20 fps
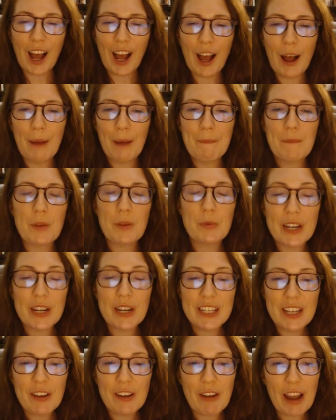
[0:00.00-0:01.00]
Um,
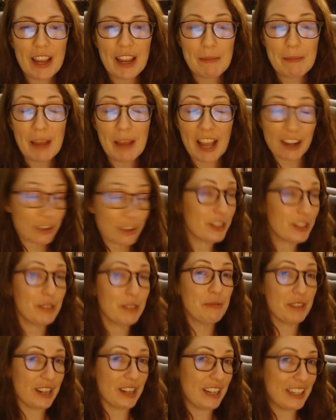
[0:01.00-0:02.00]
right now, I am
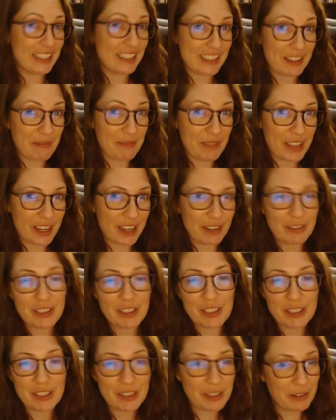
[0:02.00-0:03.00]
actually reading something,
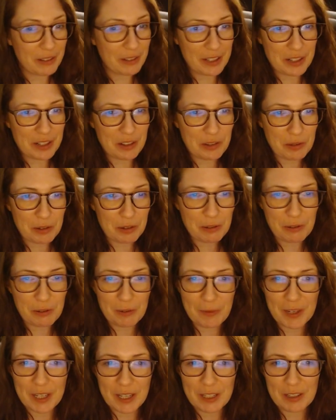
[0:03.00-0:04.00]
which is so unusual
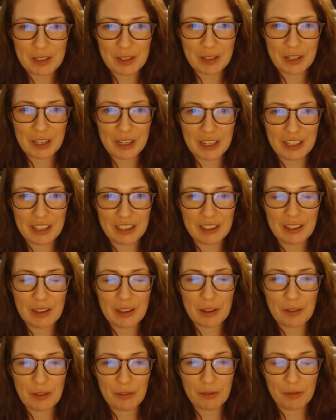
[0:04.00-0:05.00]
for me during
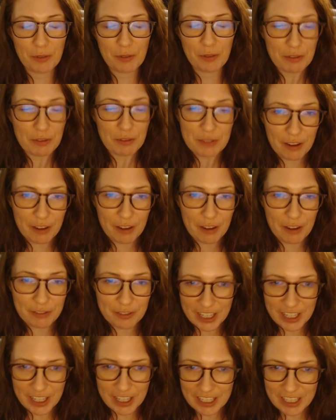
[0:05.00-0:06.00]
rough
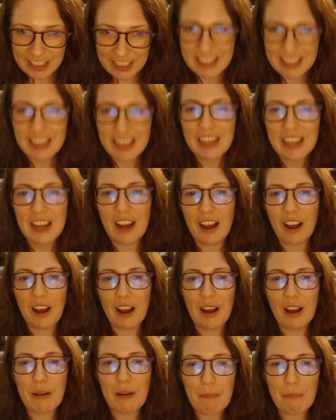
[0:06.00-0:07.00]
draft phase.
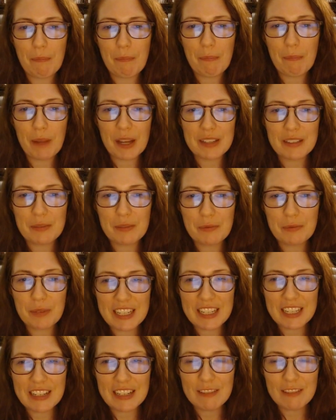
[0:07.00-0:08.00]
Um, but
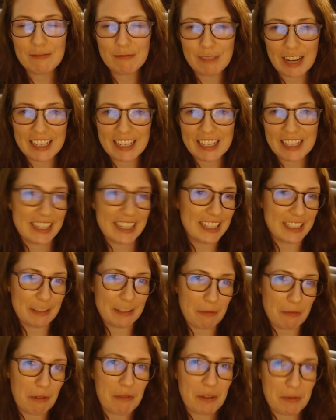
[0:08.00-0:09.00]
we read
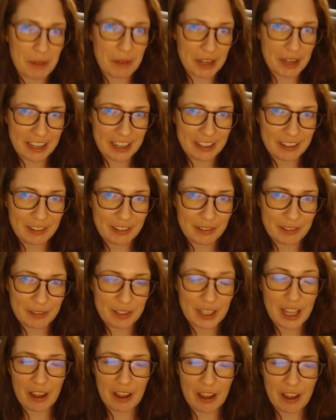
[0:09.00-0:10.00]
Kingdom of the Wicked.
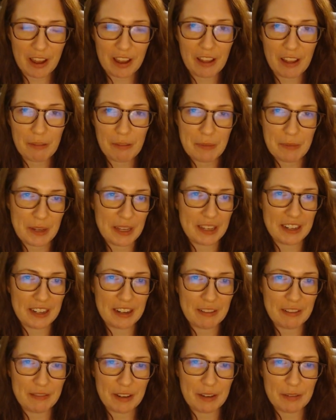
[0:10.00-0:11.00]
Uh, LP
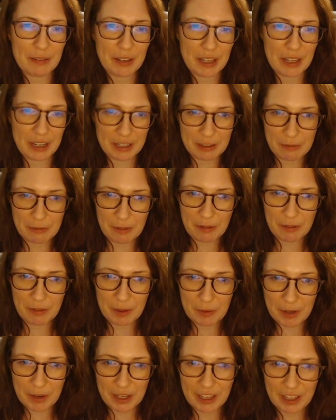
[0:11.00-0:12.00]
and I read Kingdom
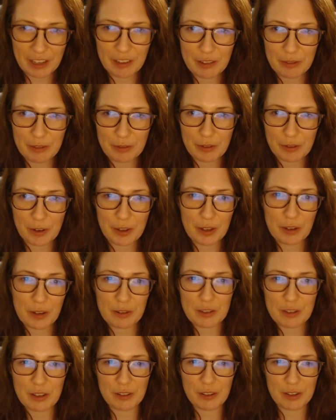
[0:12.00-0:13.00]
of the Wicked for the
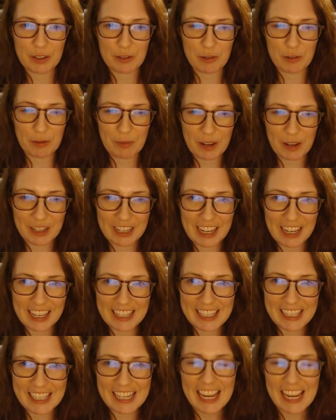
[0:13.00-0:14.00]
No Shelf Control
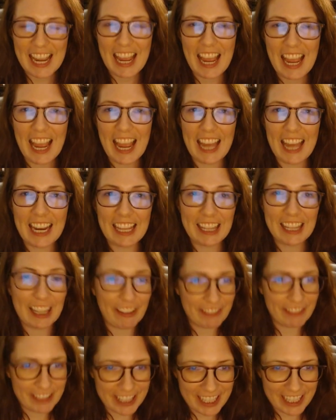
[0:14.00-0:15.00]
podcast, and I
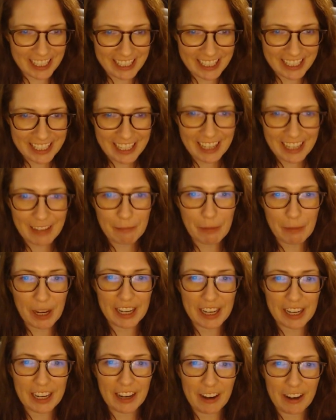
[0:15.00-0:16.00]
loved it
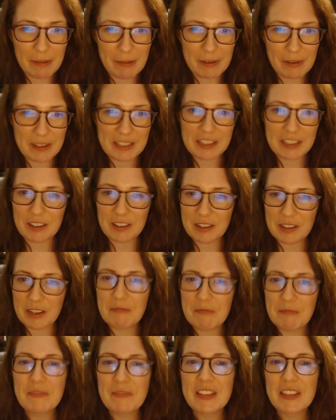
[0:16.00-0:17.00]
by Kerri
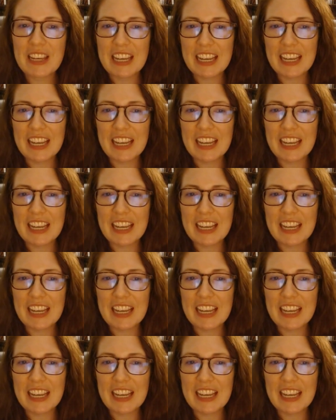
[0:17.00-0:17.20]
Maniscalco.